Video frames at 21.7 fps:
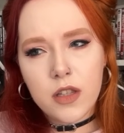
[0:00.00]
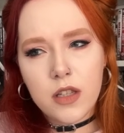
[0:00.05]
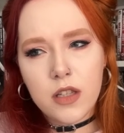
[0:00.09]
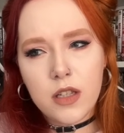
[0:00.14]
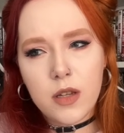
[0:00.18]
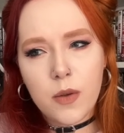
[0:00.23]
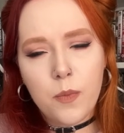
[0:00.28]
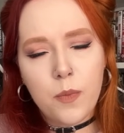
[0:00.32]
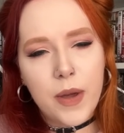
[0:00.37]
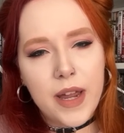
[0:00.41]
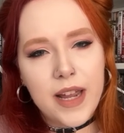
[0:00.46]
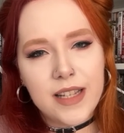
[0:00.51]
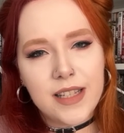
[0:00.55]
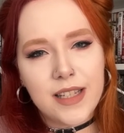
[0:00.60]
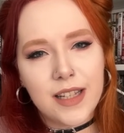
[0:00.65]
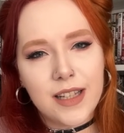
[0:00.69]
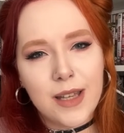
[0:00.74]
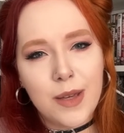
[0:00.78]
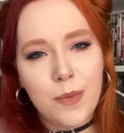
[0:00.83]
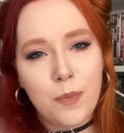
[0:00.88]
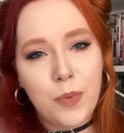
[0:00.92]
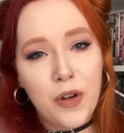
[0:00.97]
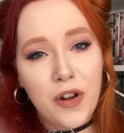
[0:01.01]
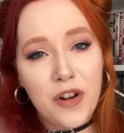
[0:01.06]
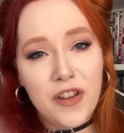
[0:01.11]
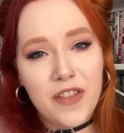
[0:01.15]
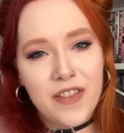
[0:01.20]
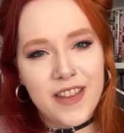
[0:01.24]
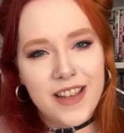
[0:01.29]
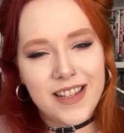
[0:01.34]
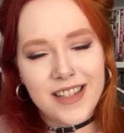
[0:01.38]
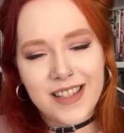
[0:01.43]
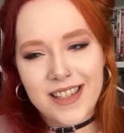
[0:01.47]
to basically put
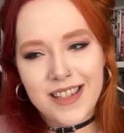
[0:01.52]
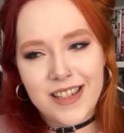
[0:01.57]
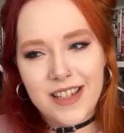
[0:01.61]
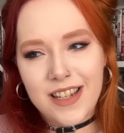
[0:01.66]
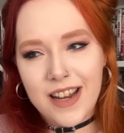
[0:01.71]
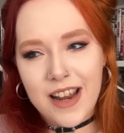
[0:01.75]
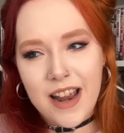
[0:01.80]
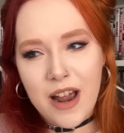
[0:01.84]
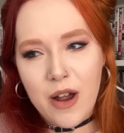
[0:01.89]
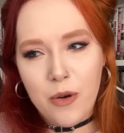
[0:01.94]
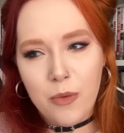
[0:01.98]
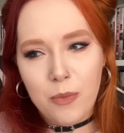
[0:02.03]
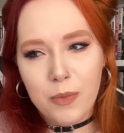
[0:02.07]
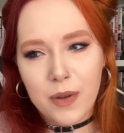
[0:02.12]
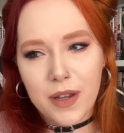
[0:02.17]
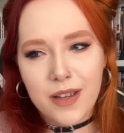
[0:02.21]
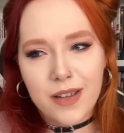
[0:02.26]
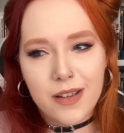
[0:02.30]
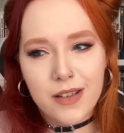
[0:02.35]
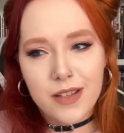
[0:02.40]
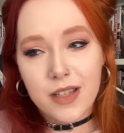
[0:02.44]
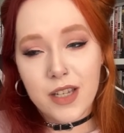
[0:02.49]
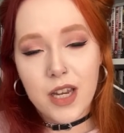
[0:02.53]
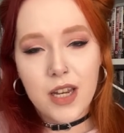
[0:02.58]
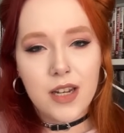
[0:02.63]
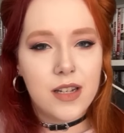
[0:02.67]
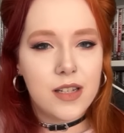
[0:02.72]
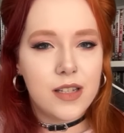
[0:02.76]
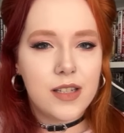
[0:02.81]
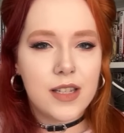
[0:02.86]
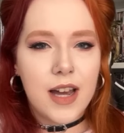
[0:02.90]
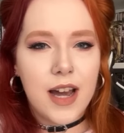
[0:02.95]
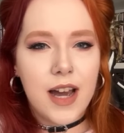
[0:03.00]
this down because he
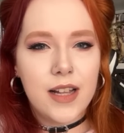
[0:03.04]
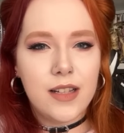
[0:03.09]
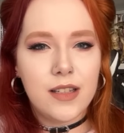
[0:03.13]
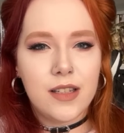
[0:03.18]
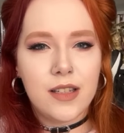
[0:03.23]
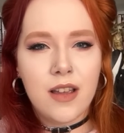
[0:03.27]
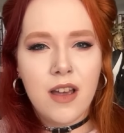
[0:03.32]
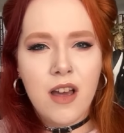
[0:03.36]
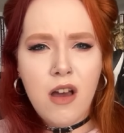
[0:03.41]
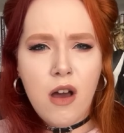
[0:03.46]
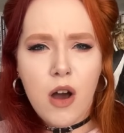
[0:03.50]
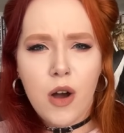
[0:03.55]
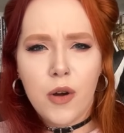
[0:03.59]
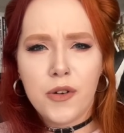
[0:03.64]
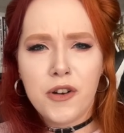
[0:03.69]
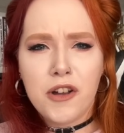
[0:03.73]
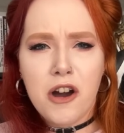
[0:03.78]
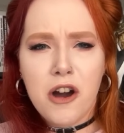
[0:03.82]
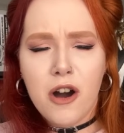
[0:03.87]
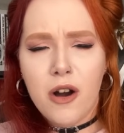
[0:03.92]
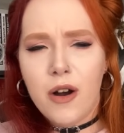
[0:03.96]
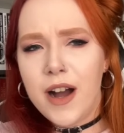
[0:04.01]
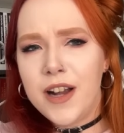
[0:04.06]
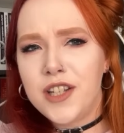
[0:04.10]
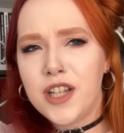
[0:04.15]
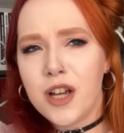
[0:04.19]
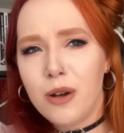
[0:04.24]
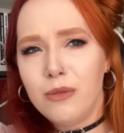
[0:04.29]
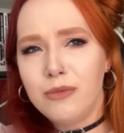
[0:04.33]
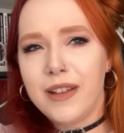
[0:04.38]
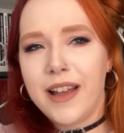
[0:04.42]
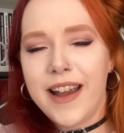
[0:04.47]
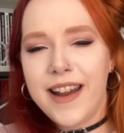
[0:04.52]
decides, oh no, I
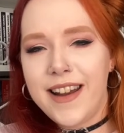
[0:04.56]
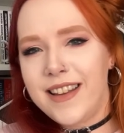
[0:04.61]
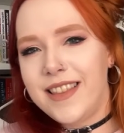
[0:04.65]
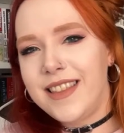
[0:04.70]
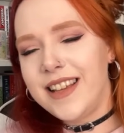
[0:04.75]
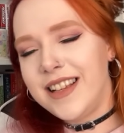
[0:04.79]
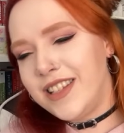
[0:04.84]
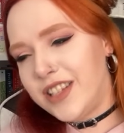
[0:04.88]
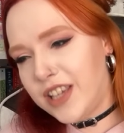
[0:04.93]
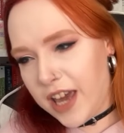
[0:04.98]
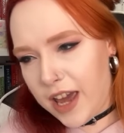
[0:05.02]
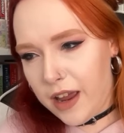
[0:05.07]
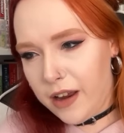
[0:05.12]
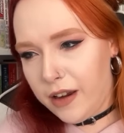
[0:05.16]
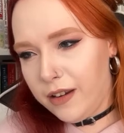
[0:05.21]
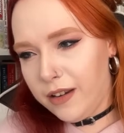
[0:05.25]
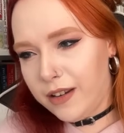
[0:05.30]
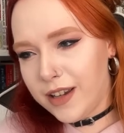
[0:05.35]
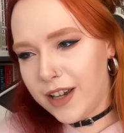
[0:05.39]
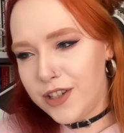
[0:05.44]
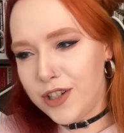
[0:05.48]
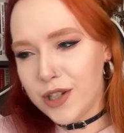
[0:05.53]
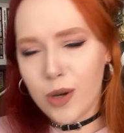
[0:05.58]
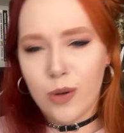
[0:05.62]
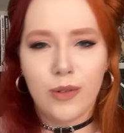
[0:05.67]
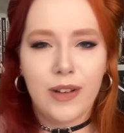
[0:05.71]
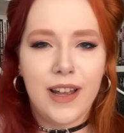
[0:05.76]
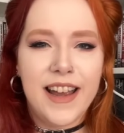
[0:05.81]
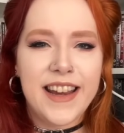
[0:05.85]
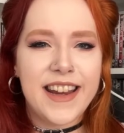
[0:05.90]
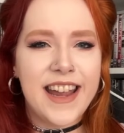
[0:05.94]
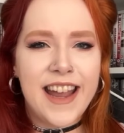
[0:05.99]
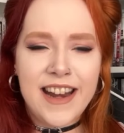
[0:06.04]
don't like this kink, I don't
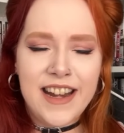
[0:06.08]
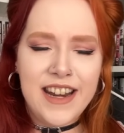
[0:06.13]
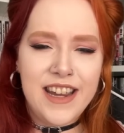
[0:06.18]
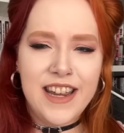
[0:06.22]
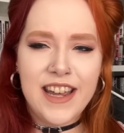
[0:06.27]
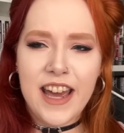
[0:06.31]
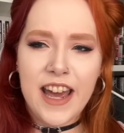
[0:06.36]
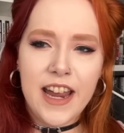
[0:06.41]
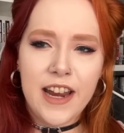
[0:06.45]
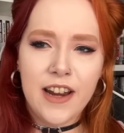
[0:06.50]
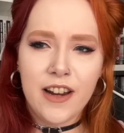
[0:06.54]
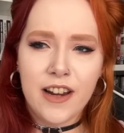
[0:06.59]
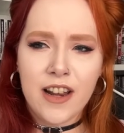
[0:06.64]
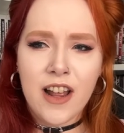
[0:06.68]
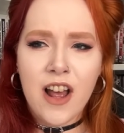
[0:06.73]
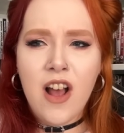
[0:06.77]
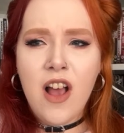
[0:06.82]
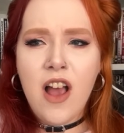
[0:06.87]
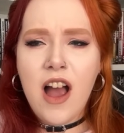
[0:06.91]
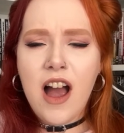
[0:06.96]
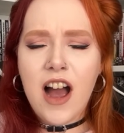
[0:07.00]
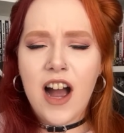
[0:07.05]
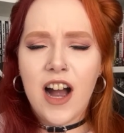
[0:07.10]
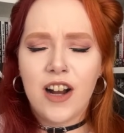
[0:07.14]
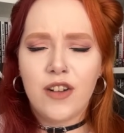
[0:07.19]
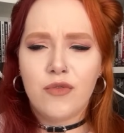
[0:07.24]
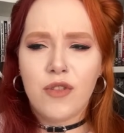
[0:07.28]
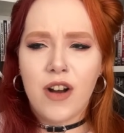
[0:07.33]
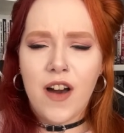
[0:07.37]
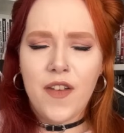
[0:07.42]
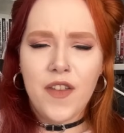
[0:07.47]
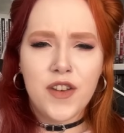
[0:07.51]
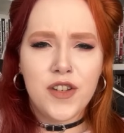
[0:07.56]
like any kink, I'd
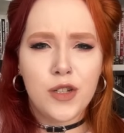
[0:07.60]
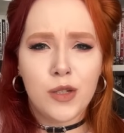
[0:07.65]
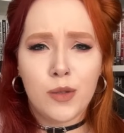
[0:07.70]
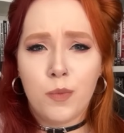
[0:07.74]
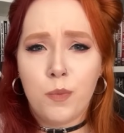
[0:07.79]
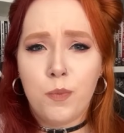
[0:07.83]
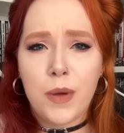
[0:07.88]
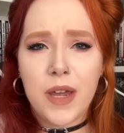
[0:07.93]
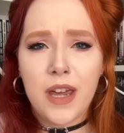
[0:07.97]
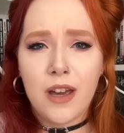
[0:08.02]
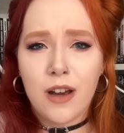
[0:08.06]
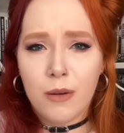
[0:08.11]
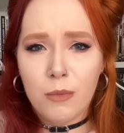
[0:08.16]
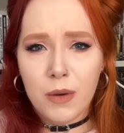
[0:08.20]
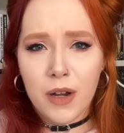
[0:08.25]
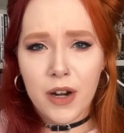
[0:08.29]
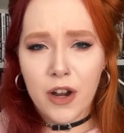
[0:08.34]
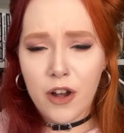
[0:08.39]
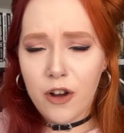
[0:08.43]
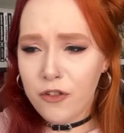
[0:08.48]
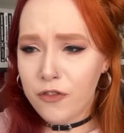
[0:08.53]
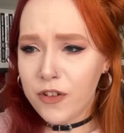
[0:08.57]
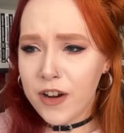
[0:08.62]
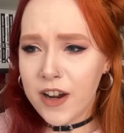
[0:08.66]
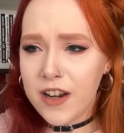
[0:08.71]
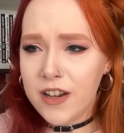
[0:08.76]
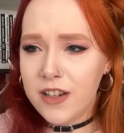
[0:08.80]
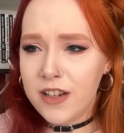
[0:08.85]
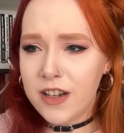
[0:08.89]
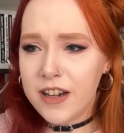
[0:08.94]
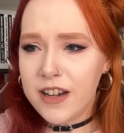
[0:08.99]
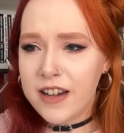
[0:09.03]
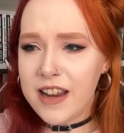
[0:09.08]
rather just beat up my
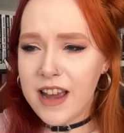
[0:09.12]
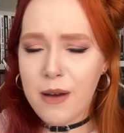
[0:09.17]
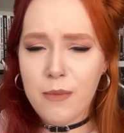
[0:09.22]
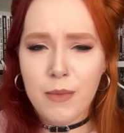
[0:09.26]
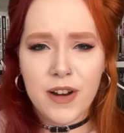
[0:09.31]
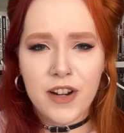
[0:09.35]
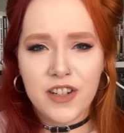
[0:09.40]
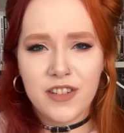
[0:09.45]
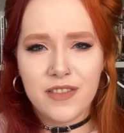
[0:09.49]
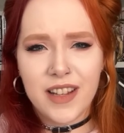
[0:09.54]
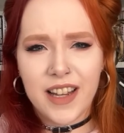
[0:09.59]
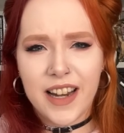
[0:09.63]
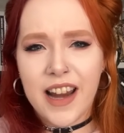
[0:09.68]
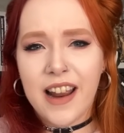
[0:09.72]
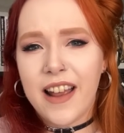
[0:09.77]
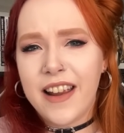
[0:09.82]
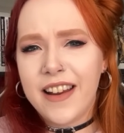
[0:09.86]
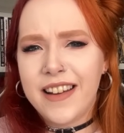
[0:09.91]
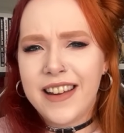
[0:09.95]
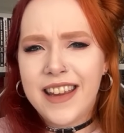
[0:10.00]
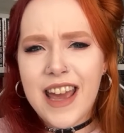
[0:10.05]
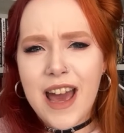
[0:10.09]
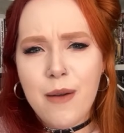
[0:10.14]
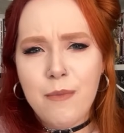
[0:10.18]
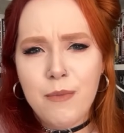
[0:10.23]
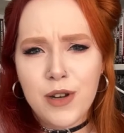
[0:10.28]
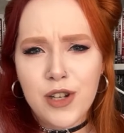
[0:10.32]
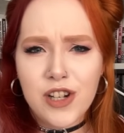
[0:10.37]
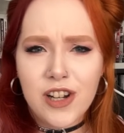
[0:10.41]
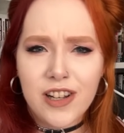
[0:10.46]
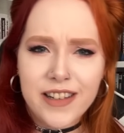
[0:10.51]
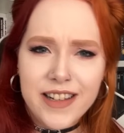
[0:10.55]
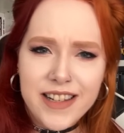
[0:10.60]
girlfriend and get my, like get my
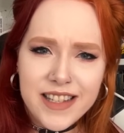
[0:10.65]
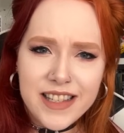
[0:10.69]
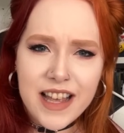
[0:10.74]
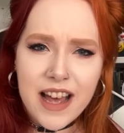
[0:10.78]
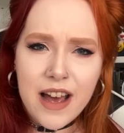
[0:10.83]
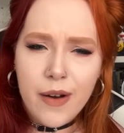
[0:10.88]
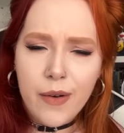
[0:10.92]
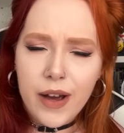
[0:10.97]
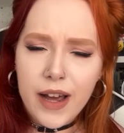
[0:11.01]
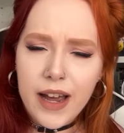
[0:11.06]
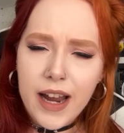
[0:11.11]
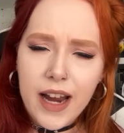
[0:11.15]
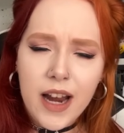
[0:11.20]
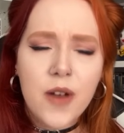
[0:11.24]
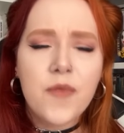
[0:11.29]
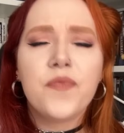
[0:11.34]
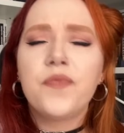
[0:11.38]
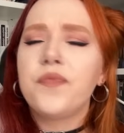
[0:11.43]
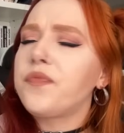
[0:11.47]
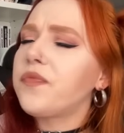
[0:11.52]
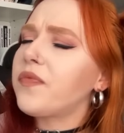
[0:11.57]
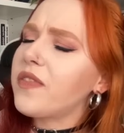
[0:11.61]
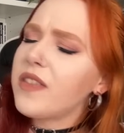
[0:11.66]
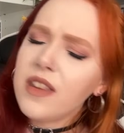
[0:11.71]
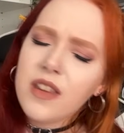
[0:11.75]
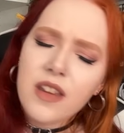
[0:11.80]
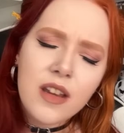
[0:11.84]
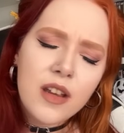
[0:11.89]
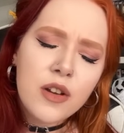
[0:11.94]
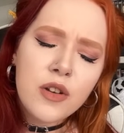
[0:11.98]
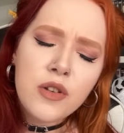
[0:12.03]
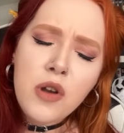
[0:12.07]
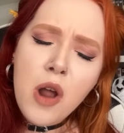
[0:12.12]
jollies that way.
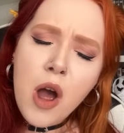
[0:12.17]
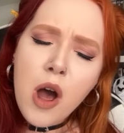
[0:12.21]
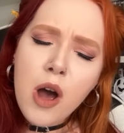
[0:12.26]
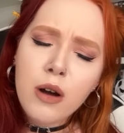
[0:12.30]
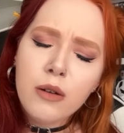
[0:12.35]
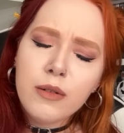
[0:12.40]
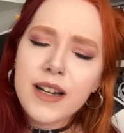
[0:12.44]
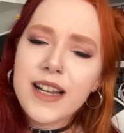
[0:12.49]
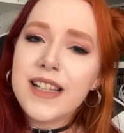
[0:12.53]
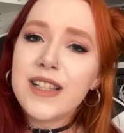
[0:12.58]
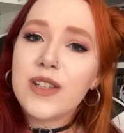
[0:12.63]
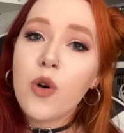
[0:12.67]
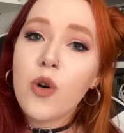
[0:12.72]
No, it's